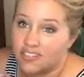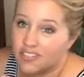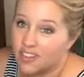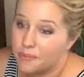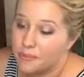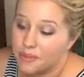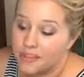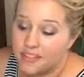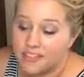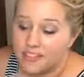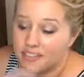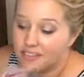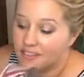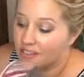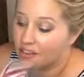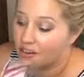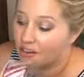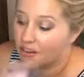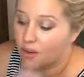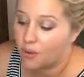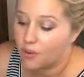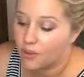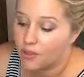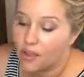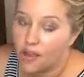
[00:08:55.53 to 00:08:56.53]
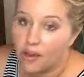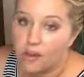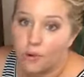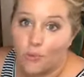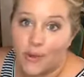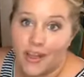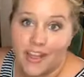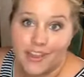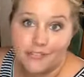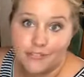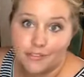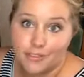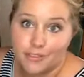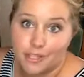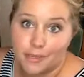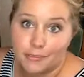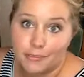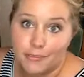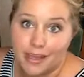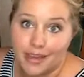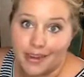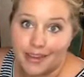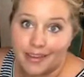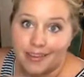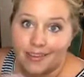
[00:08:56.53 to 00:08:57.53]
So I mean, this is gonna go a long way for
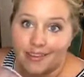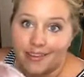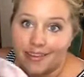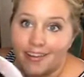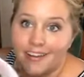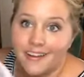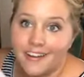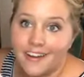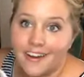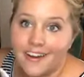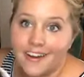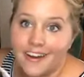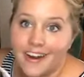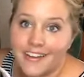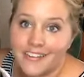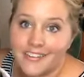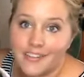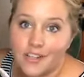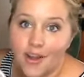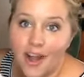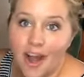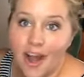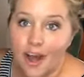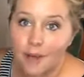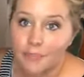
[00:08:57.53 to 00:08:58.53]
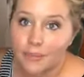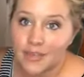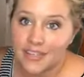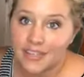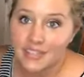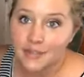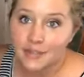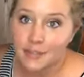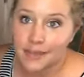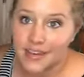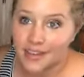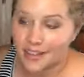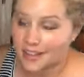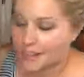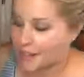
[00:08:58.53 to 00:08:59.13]
somebody. All right, so I'll pick somebody